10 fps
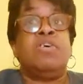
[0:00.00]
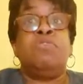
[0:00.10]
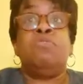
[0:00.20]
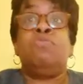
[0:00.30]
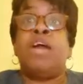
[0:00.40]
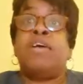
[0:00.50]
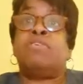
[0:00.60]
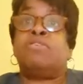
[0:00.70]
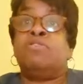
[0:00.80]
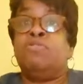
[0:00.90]
likes
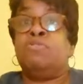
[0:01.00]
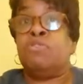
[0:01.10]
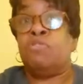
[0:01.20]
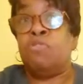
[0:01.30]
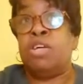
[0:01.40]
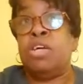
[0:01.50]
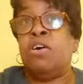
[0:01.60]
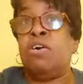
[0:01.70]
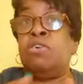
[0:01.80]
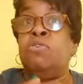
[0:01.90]
to use acrylic
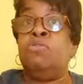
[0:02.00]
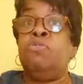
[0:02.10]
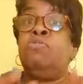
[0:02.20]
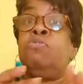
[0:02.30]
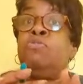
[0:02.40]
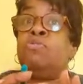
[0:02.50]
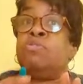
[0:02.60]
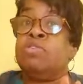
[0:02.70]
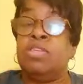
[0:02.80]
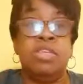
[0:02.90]
yarn? Who
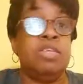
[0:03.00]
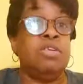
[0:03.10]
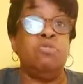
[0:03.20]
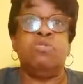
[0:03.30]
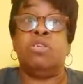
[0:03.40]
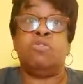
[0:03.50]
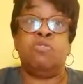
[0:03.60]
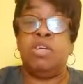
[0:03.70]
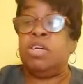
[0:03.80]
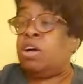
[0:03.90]
uses
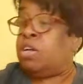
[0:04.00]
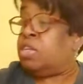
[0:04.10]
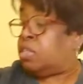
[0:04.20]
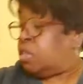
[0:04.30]
acrylic yarn?